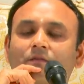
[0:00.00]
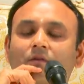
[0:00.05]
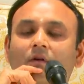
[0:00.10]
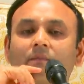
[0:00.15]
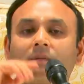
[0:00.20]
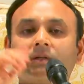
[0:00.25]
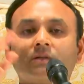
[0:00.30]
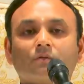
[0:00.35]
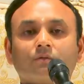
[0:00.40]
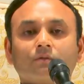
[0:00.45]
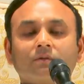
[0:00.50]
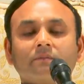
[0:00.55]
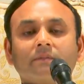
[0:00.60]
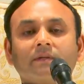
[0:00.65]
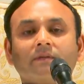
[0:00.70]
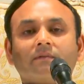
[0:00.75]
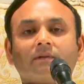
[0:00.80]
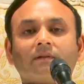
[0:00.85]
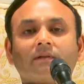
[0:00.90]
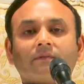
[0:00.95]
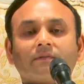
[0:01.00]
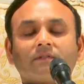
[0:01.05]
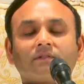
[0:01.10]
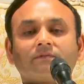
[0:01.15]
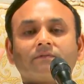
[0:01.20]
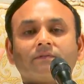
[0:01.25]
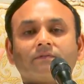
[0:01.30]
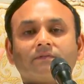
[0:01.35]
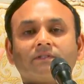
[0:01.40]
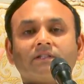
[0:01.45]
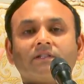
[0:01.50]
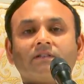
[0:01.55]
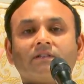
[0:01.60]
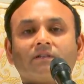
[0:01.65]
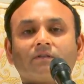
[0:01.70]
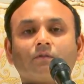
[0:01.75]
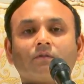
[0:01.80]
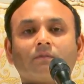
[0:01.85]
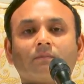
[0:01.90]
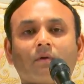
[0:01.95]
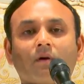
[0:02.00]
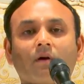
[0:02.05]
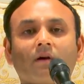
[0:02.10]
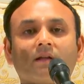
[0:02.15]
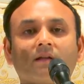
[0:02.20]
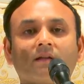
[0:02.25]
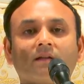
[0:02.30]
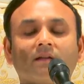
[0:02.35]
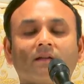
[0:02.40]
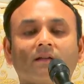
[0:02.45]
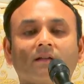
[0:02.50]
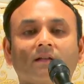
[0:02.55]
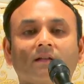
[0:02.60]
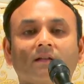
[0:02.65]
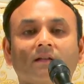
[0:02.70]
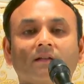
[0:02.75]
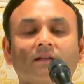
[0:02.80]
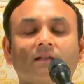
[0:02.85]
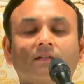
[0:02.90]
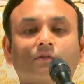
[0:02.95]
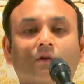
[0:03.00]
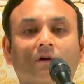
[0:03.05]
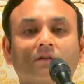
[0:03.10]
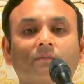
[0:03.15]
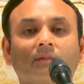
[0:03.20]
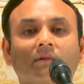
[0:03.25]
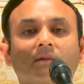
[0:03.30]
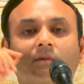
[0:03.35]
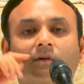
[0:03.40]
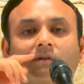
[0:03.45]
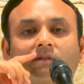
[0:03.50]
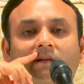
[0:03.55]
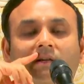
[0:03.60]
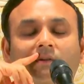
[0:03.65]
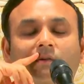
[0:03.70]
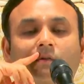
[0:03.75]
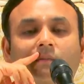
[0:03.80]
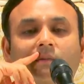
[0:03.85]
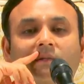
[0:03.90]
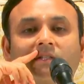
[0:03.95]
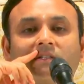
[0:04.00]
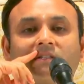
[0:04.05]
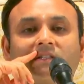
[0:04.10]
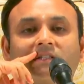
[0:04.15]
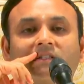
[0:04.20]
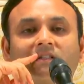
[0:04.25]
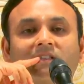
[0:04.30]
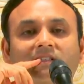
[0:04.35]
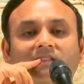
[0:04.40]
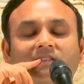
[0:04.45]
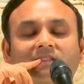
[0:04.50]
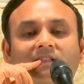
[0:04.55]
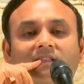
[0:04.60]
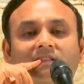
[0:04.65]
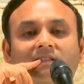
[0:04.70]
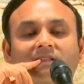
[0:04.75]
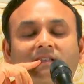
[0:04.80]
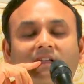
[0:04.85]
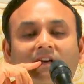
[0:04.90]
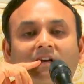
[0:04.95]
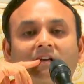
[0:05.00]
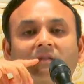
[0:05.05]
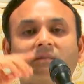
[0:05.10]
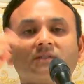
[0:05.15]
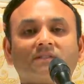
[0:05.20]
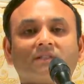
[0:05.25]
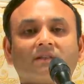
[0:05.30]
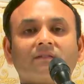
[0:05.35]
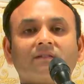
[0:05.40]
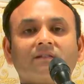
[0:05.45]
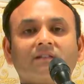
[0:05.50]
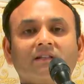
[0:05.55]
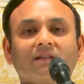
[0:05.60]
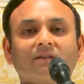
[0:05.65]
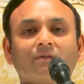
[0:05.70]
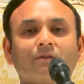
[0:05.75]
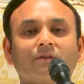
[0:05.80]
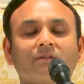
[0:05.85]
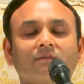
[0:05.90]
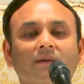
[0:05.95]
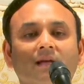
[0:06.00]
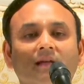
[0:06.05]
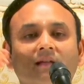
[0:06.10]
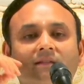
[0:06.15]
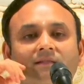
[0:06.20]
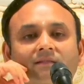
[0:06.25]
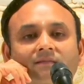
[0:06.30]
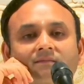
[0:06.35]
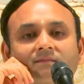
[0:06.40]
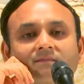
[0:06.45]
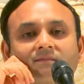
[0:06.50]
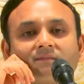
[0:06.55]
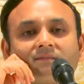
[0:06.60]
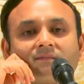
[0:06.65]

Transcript: Swami told me when I was a 15 year old boy, he taught me about Kathopanishad and Nachiketa. Now I'm a 70 year old man.